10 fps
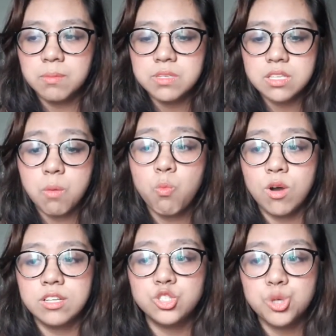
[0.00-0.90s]

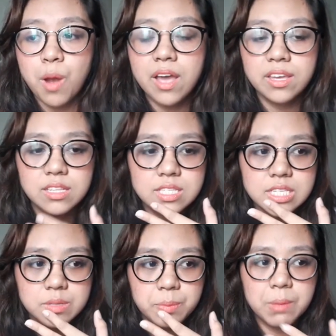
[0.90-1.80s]
someone trying
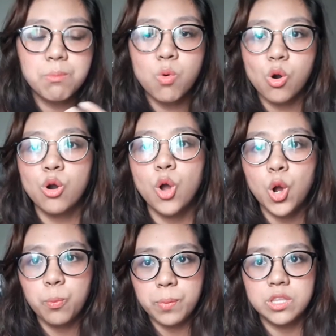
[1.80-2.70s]
to be more
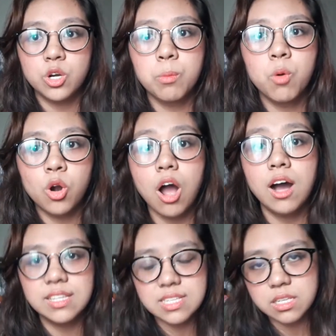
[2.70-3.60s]
open or more
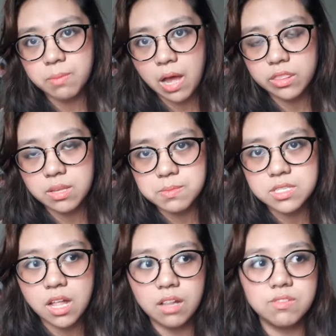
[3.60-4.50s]
honest about
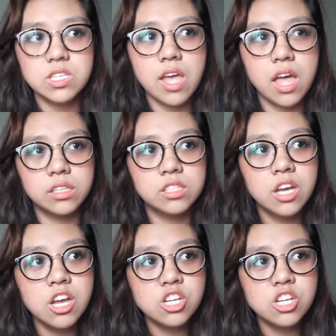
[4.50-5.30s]
themselves and